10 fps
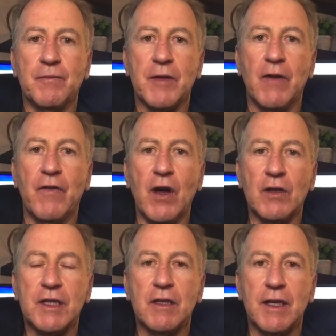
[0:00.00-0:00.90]

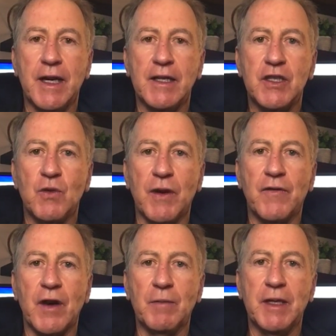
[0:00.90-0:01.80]
volatility ensuing
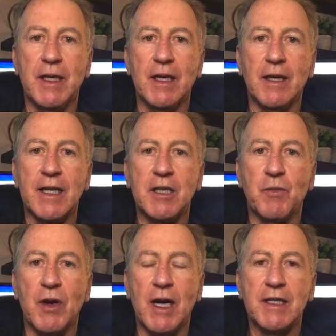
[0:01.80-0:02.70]
from the election
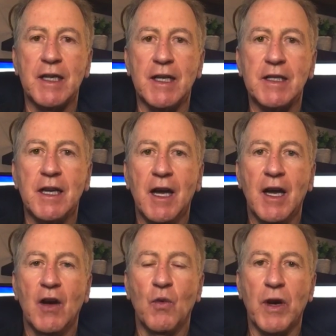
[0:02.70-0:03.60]
process,
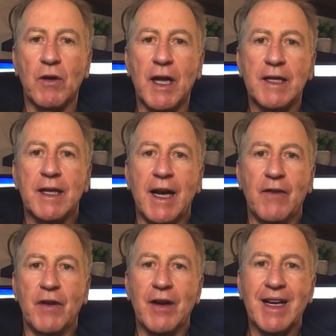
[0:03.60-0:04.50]
we are likely to
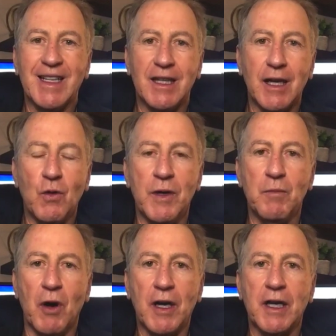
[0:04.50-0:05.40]
have very illiquid
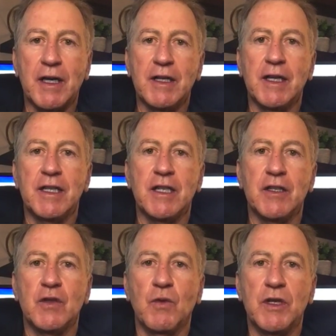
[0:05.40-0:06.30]
market
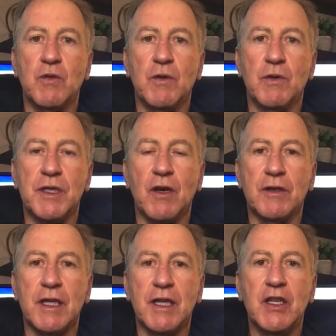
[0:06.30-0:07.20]
conditions, which would
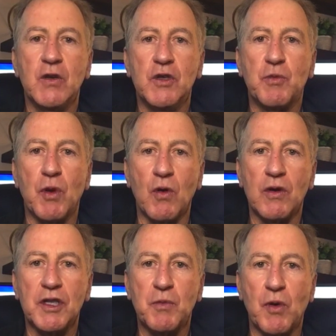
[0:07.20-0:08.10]
result in huge
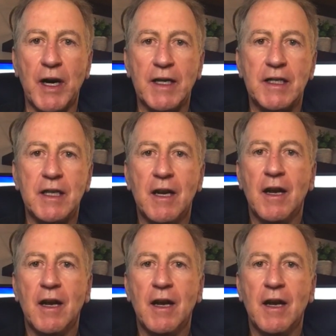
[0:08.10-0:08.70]
broker spreads,